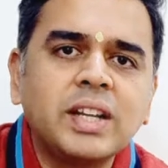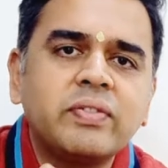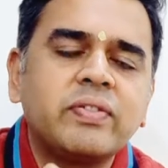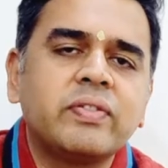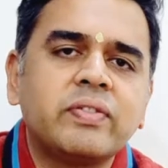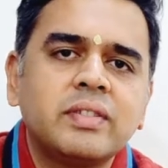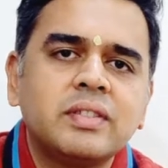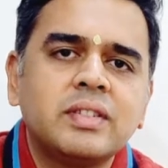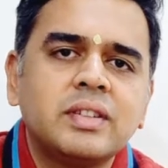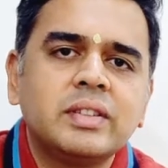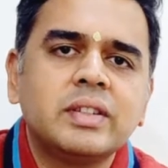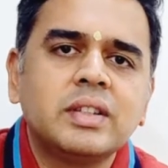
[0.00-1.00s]
if
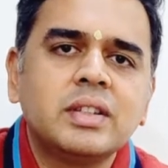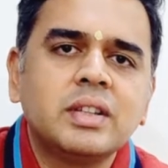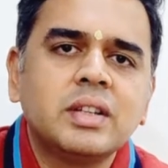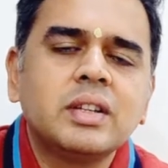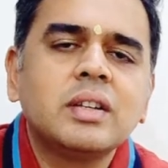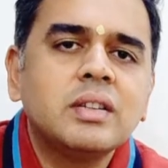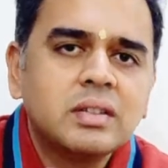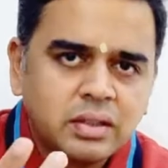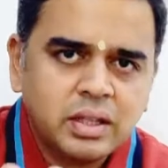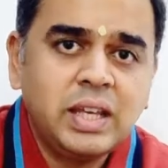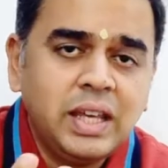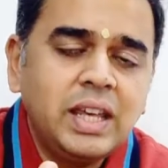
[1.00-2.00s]

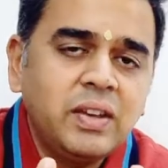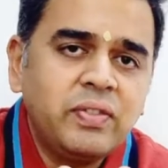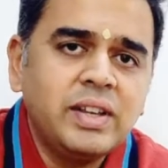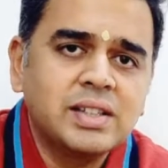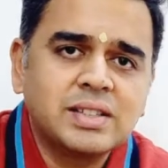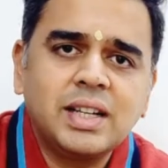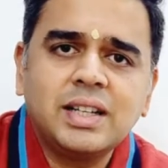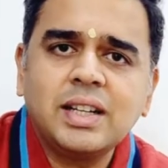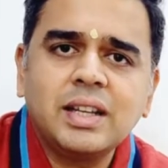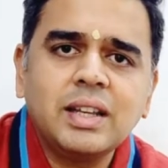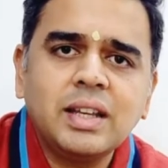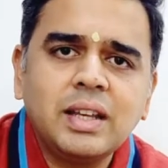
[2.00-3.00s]
he feels that
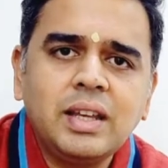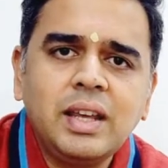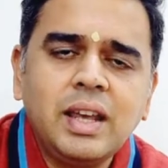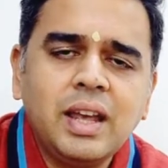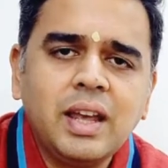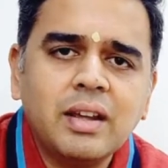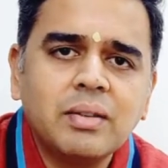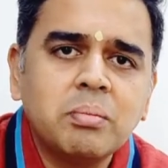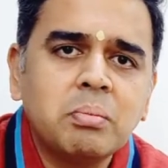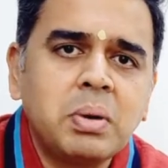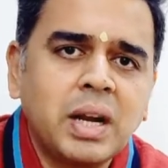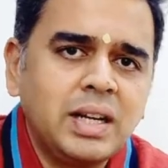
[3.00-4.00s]
he
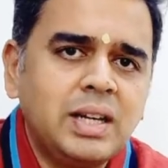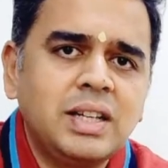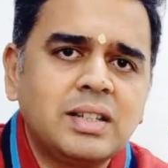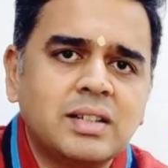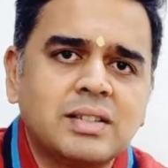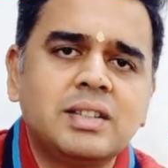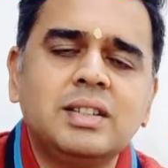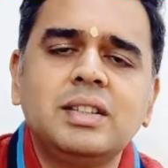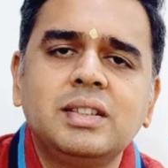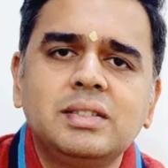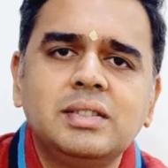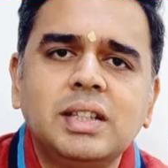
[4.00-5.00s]
blindly trusted
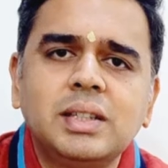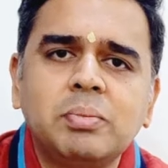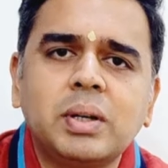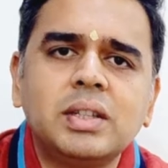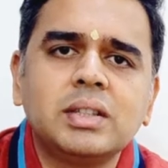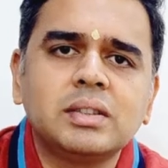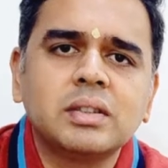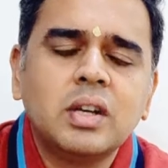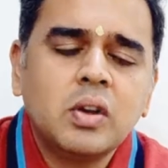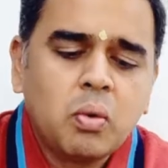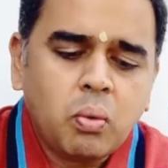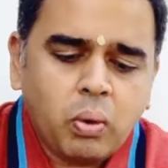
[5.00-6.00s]
Dhadhipandan?
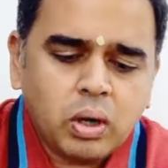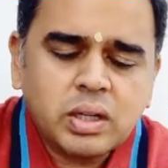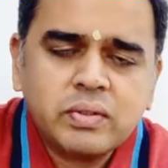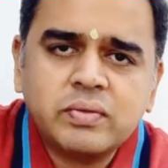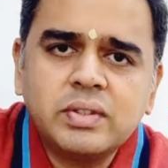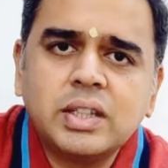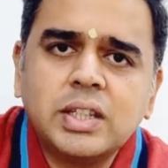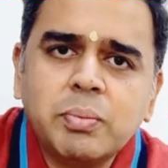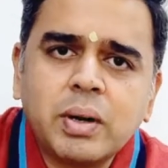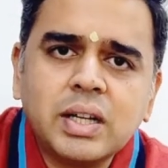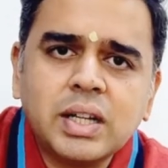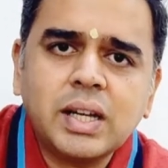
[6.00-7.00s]
What if
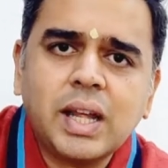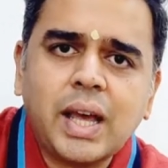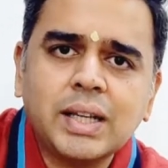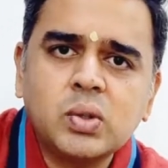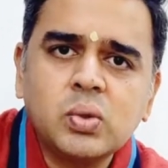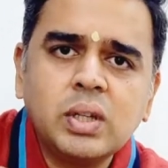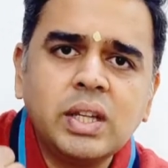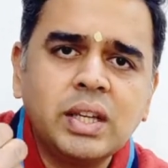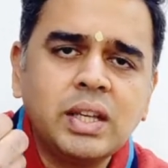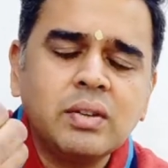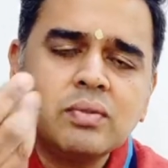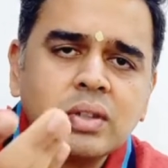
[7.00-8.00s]
Dhadhipandan actually
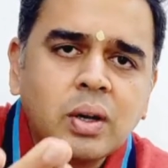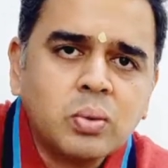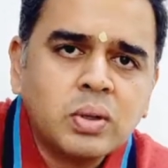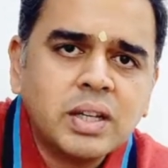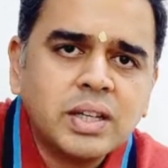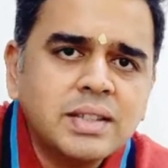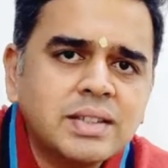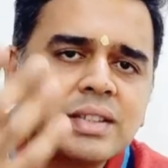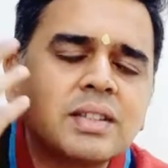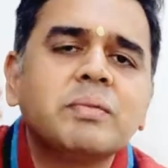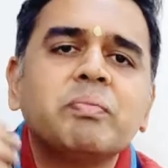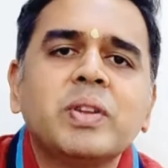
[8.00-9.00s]
gives out
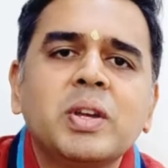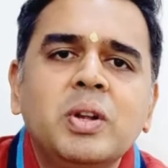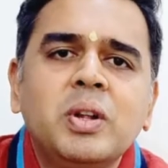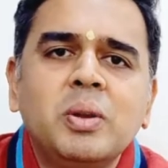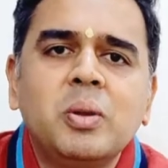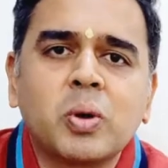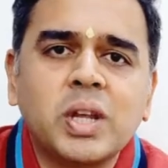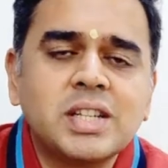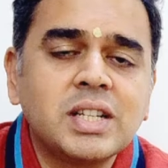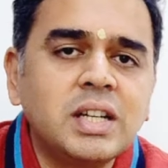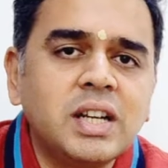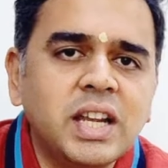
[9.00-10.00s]
his
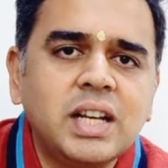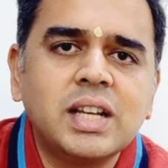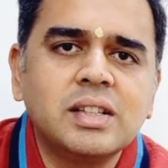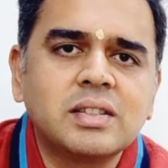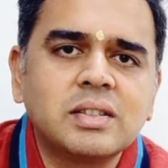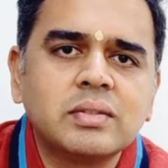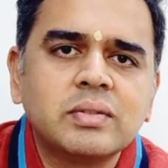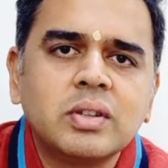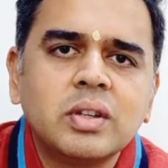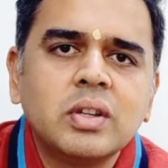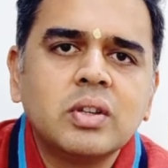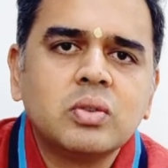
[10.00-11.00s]
location details?
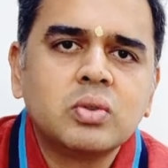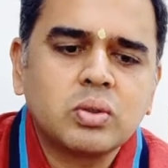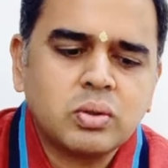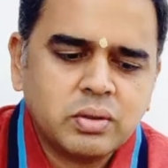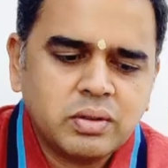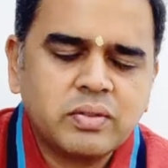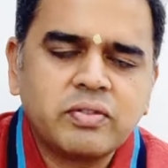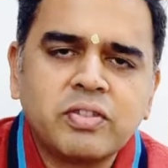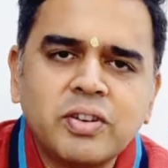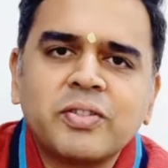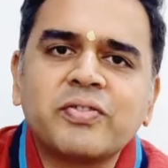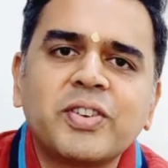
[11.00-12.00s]
So
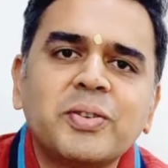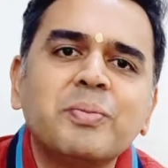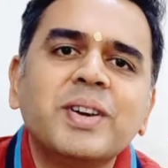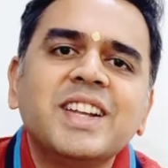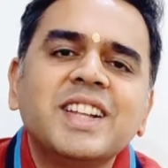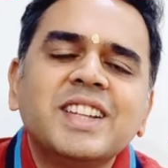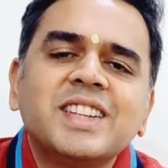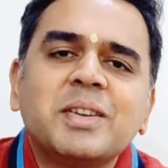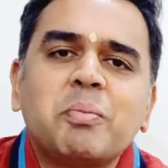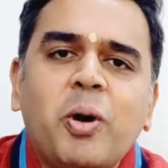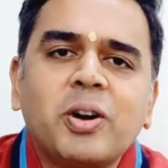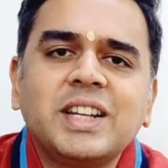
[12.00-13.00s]
from the
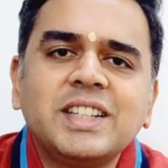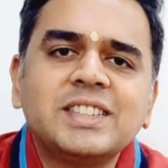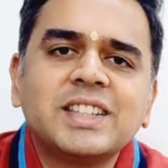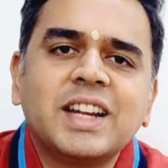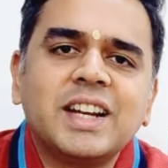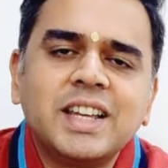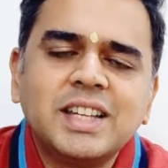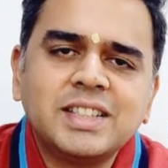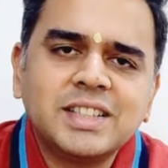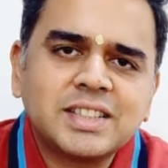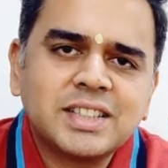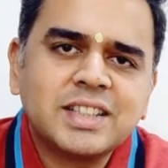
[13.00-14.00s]
pot inside, he
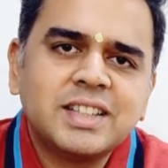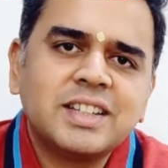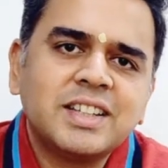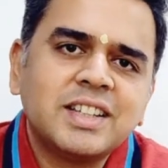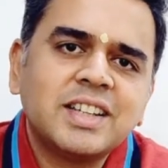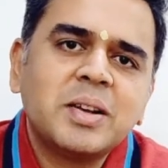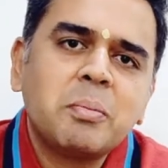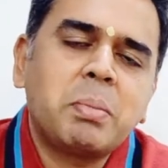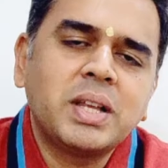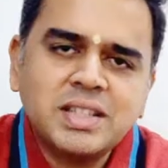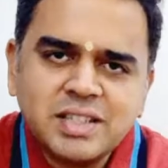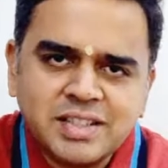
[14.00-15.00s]
just
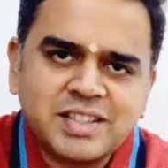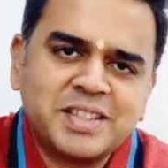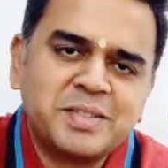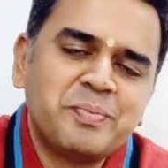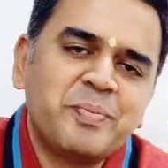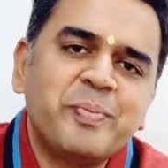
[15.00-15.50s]
punches